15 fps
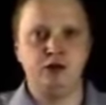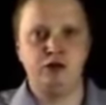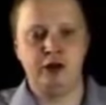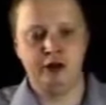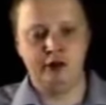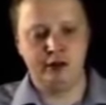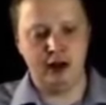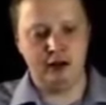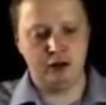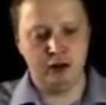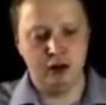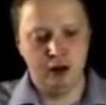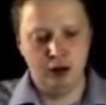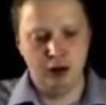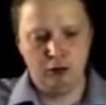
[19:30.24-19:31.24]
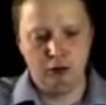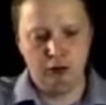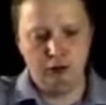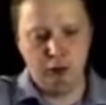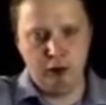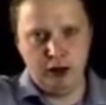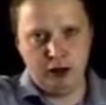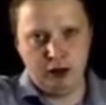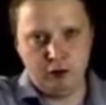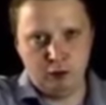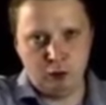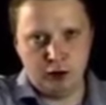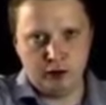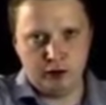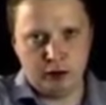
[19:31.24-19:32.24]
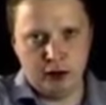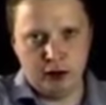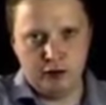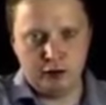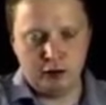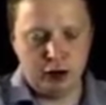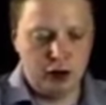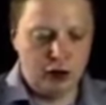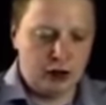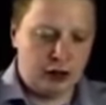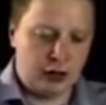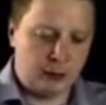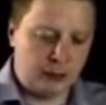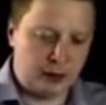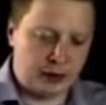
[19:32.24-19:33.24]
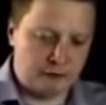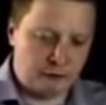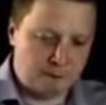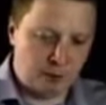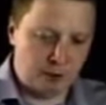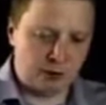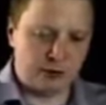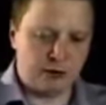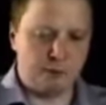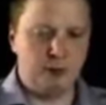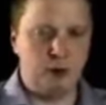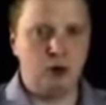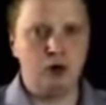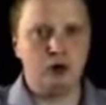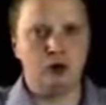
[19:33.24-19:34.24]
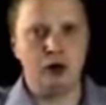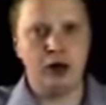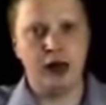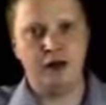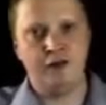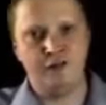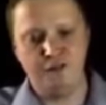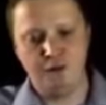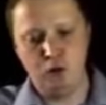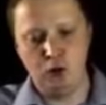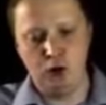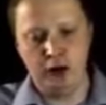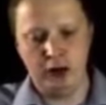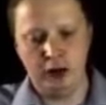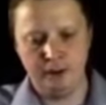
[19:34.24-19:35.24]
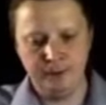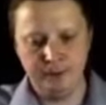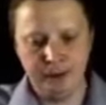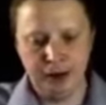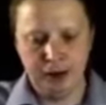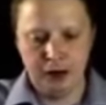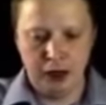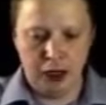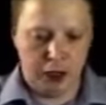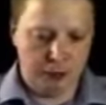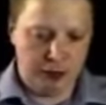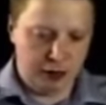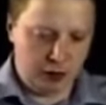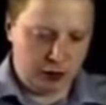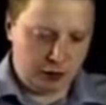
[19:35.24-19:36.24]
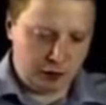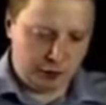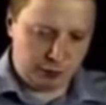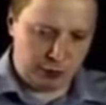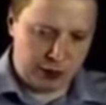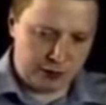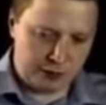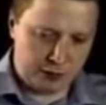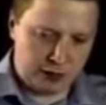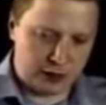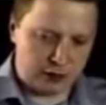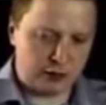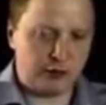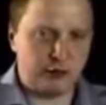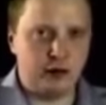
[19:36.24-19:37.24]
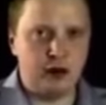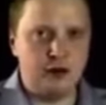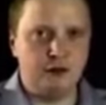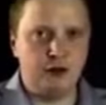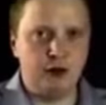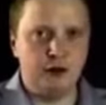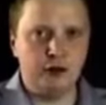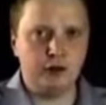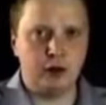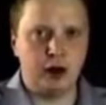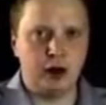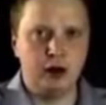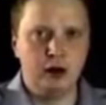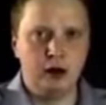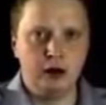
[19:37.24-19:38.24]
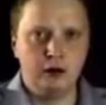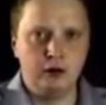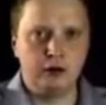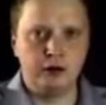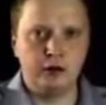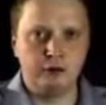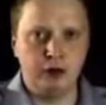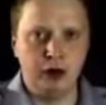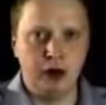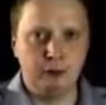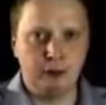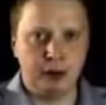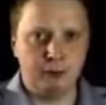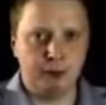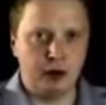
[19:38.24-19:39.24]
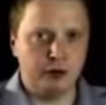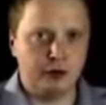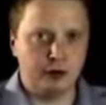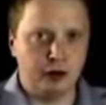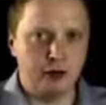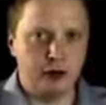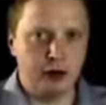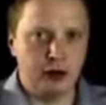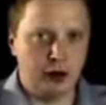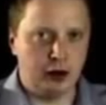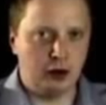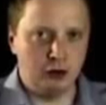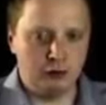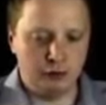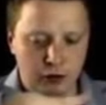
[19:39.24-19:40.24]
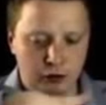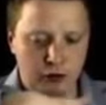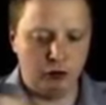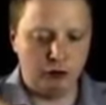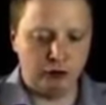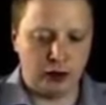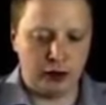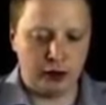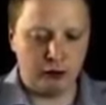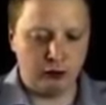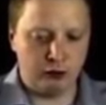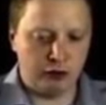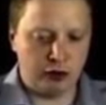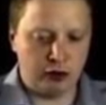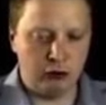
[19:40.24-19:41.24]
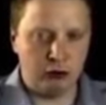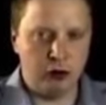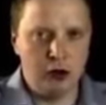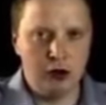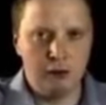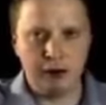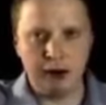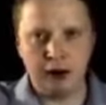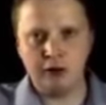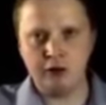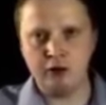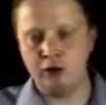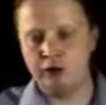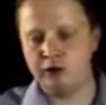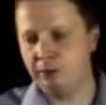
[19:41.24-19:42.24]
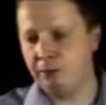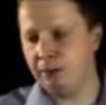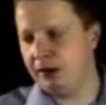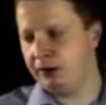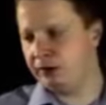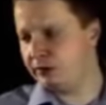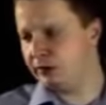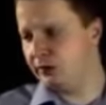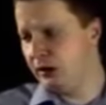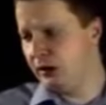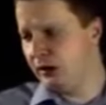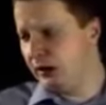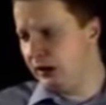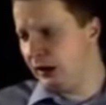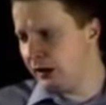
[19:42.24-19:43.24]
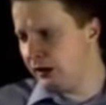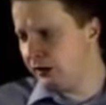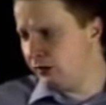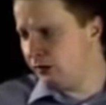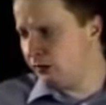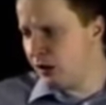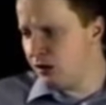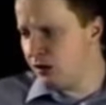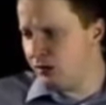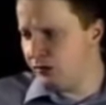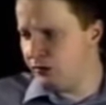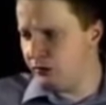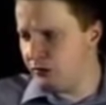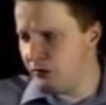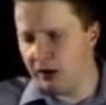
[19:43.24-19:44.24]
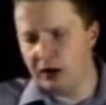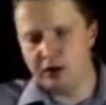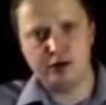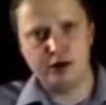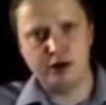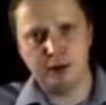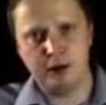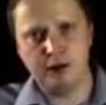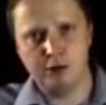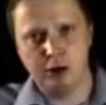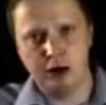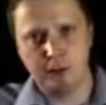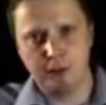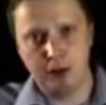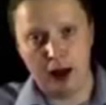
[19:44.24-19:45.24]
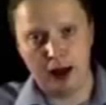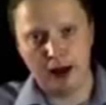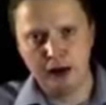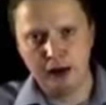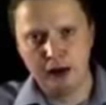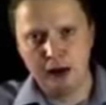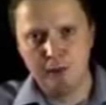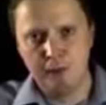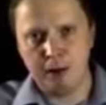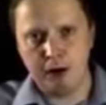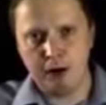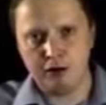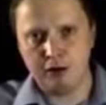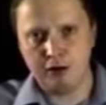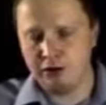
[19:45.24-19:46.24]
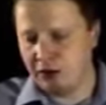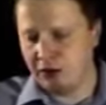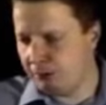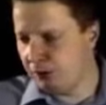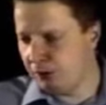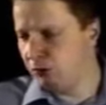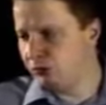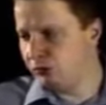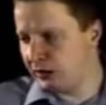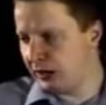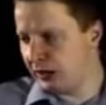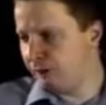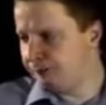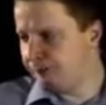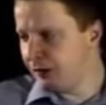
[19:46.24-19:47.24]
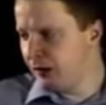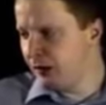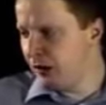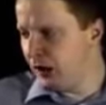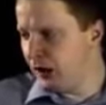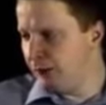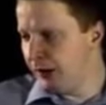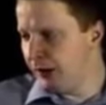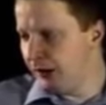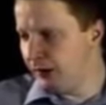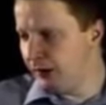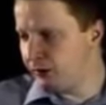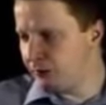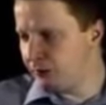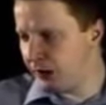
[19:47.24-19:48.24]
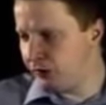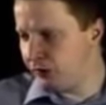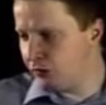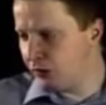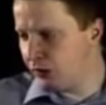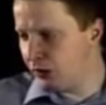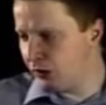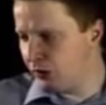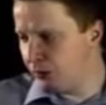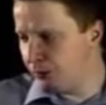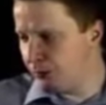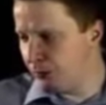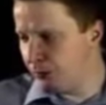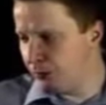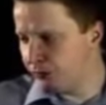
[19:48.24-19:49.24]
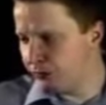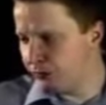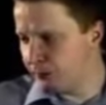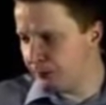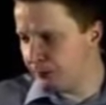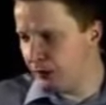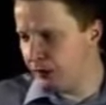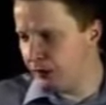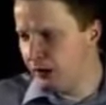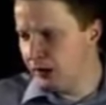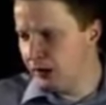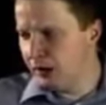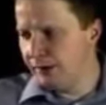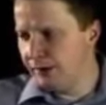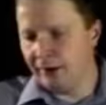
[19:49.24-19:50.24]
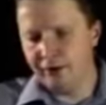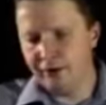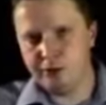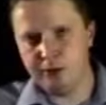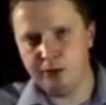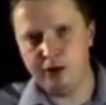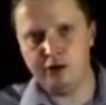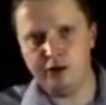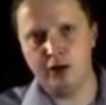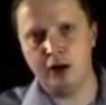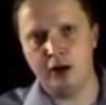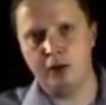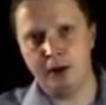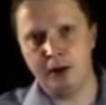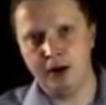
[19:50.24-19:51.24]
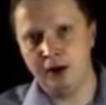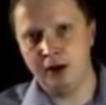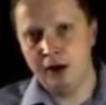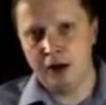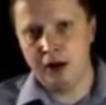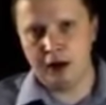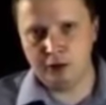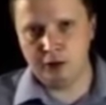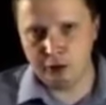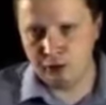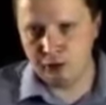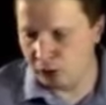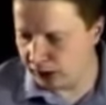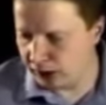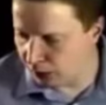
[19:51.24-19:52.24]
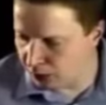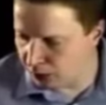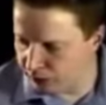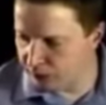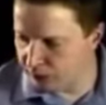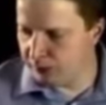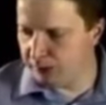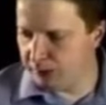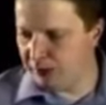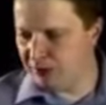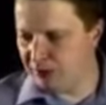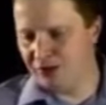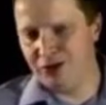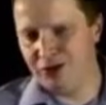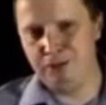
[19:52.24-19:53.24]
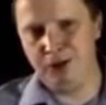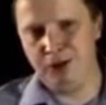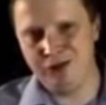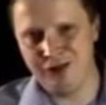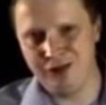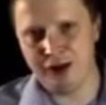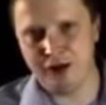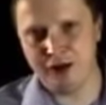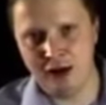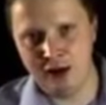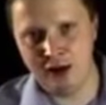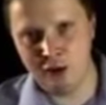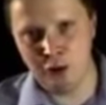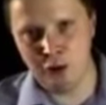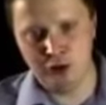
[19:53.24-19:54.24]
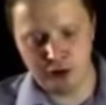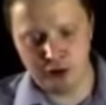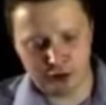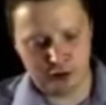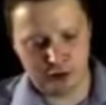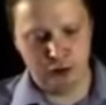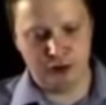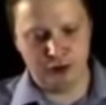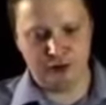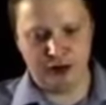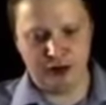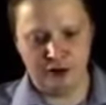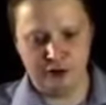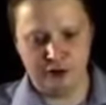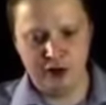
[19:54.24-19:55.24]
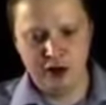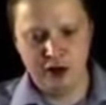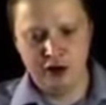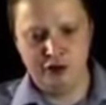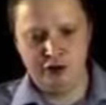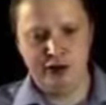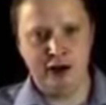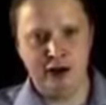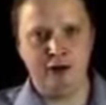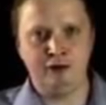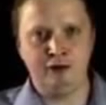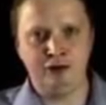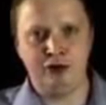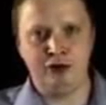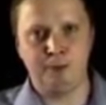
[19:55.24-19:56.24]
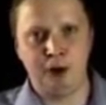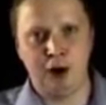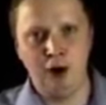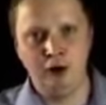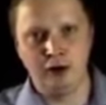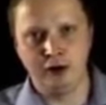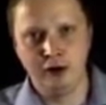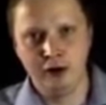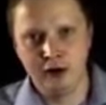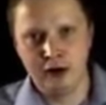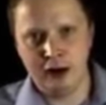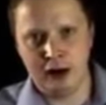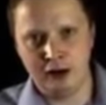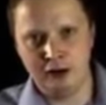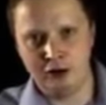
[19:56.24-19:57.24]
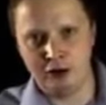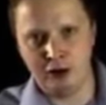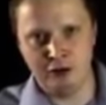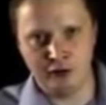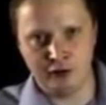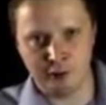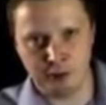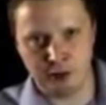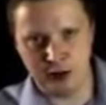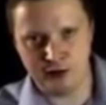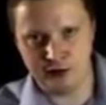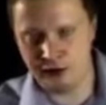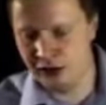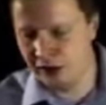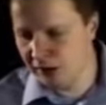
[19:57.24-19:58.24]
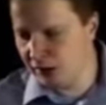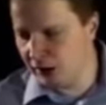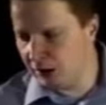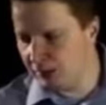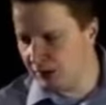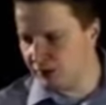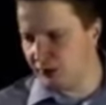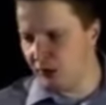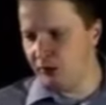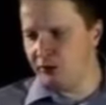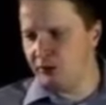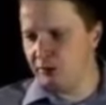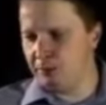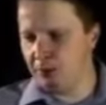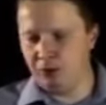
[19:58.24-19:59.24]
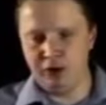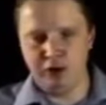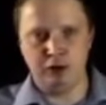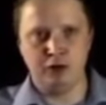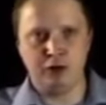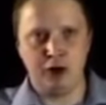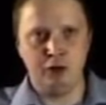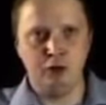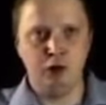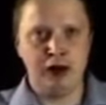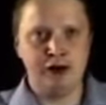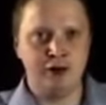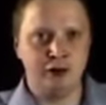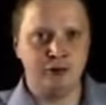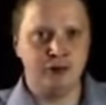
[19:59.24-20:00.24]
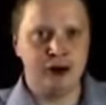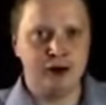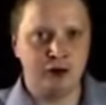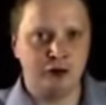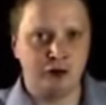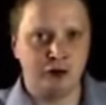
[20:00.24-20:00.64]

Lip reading: on g7. We've weakened White's kingside, and we have a monster pawn on f4 here. I mean, look at this pressure against the c3 square. This is really big pressure over here, along the long diagonal in general. But it has cost a piece. And this is not actually the best way to play, but it's typical Tal. I mean, he's managed to create a lot of problems for his opponent. Now, in this position, I mean, as we've already noted, I mean, imagine if you're Bovnik, you hear all the fans cheering for your opponent, and you're under this pressure. I mean, it's noted that Bovnik was going redder and redder